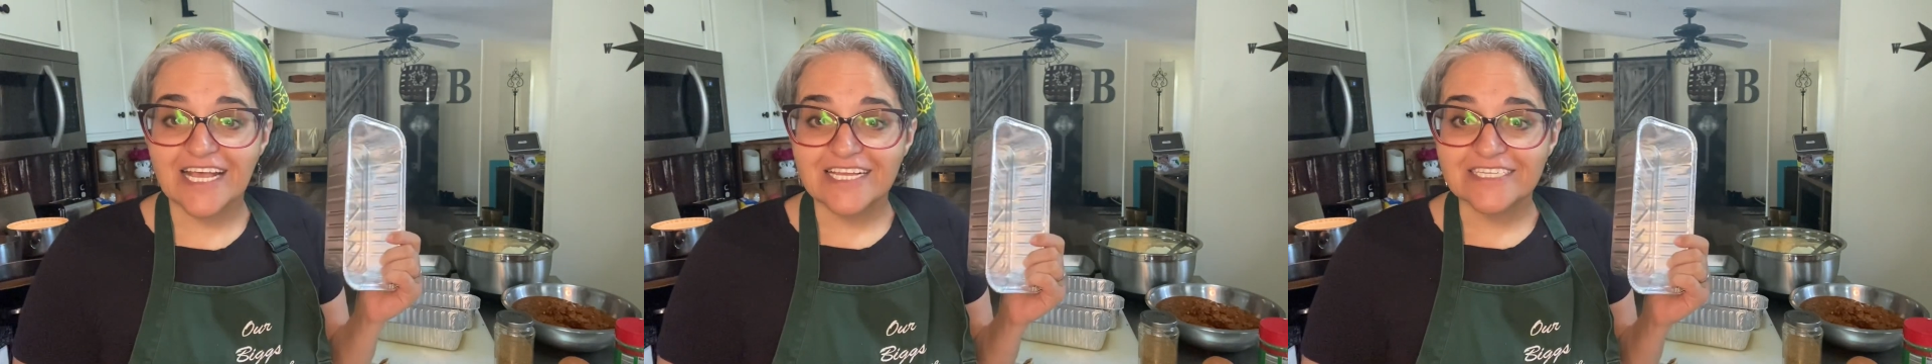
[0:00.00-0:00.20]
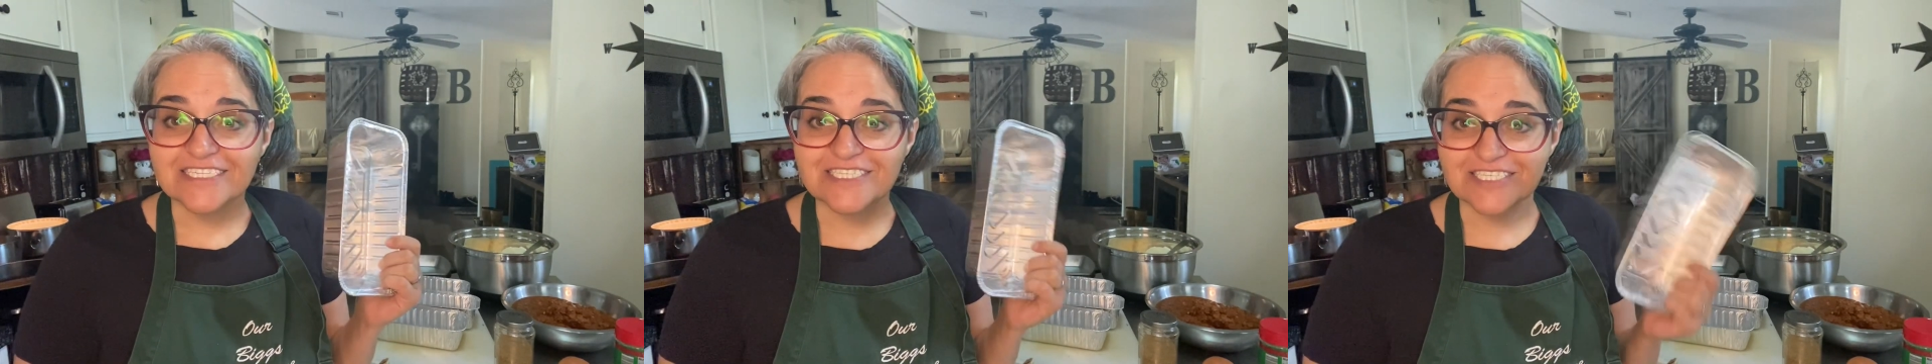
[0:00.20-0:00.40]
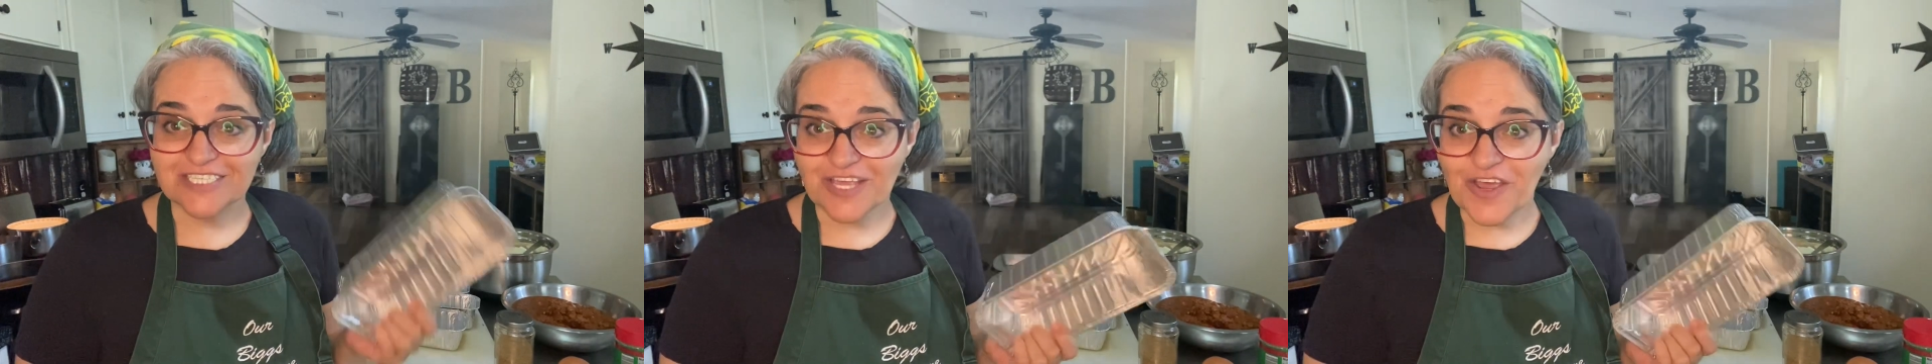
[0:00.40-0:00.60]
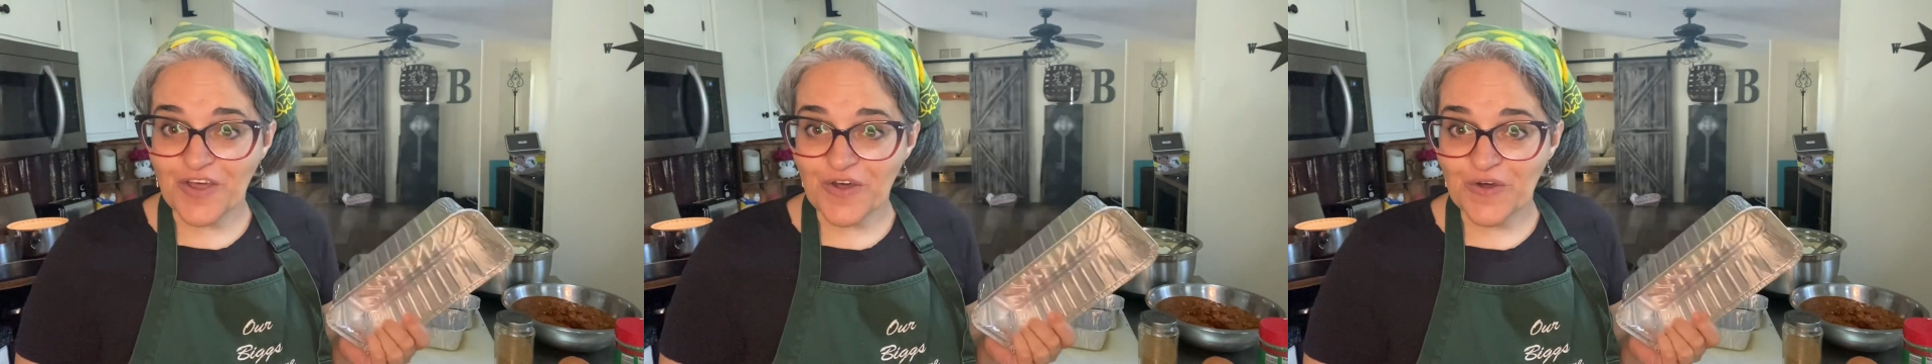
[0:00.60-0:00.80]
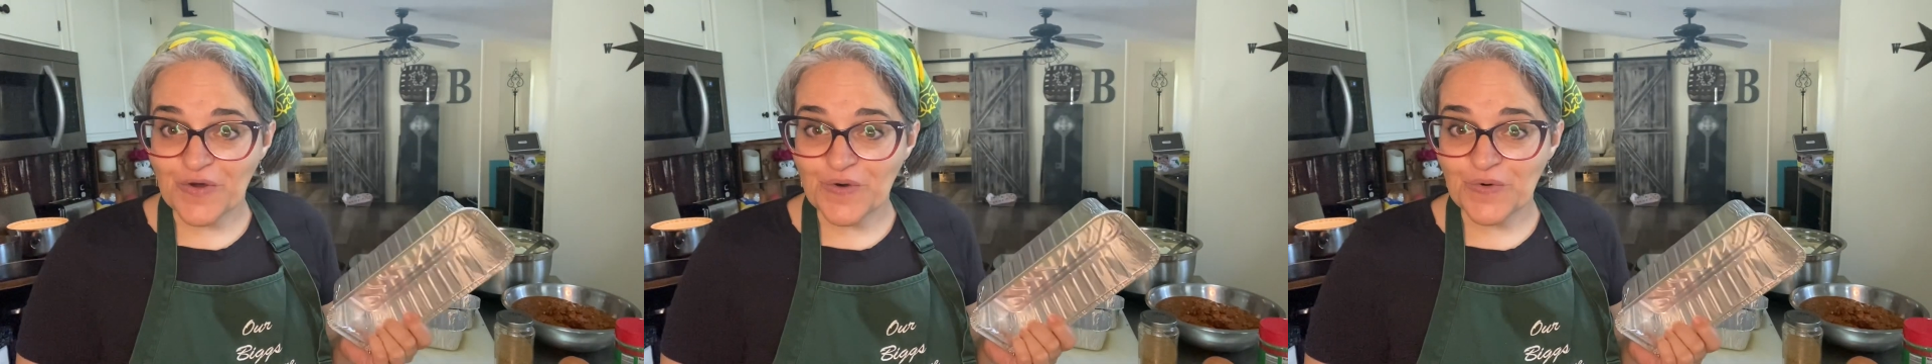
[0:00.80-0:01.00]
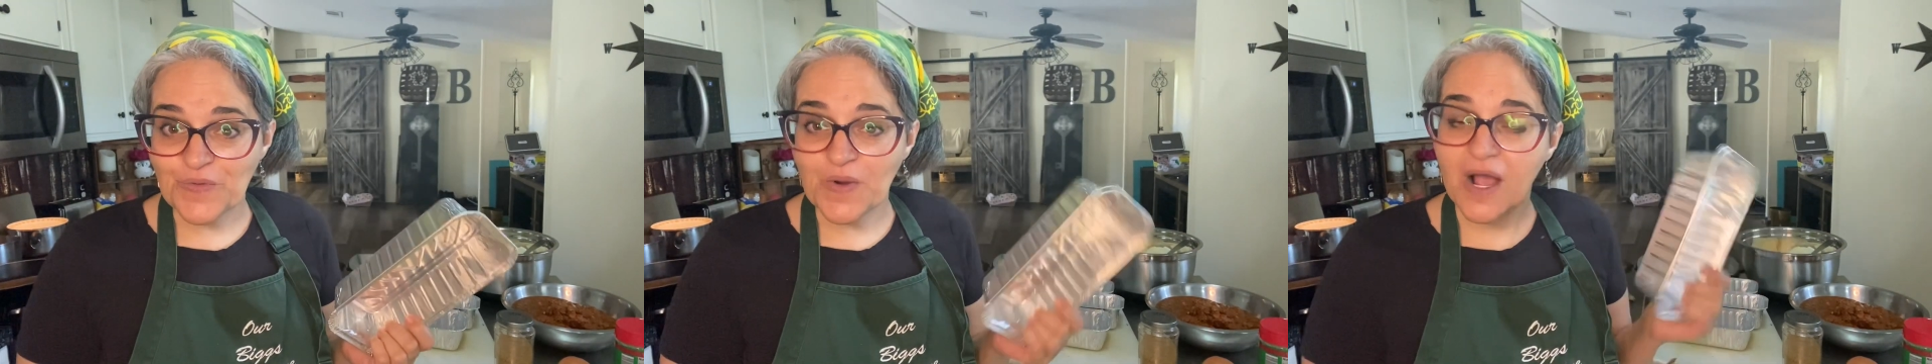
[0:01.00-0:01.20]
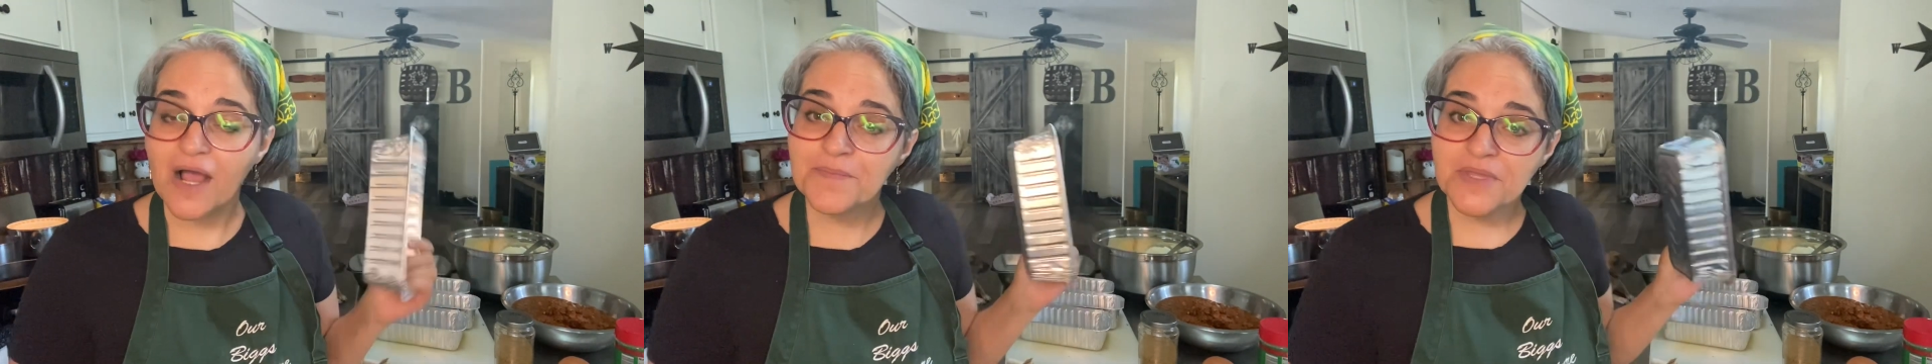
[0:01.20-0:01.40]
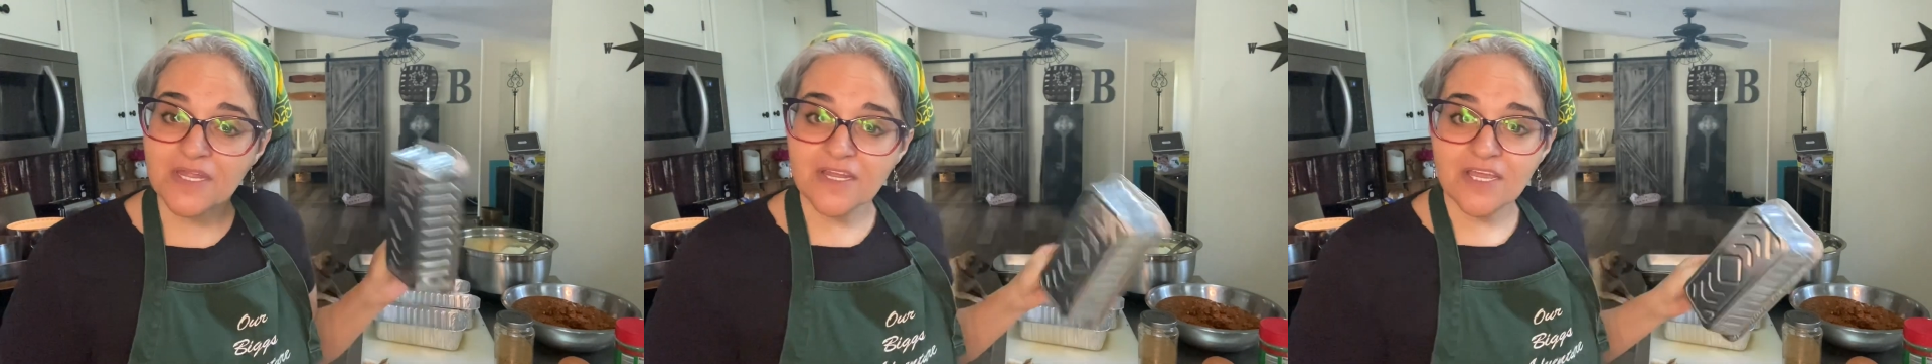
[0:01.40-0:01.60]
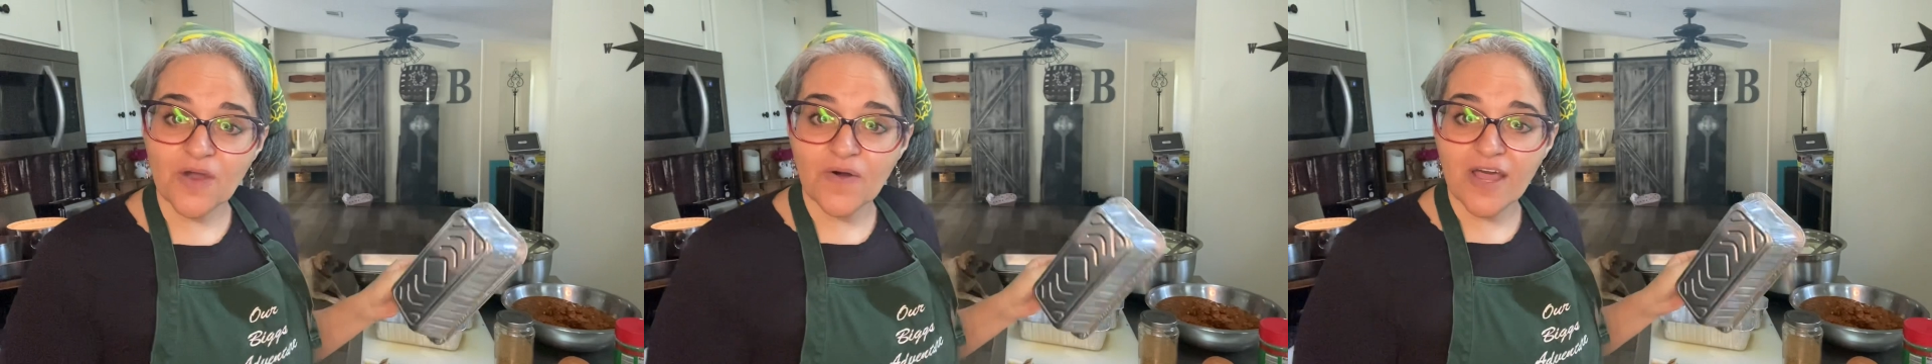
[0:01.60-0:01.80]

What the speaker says: So I'm gonna go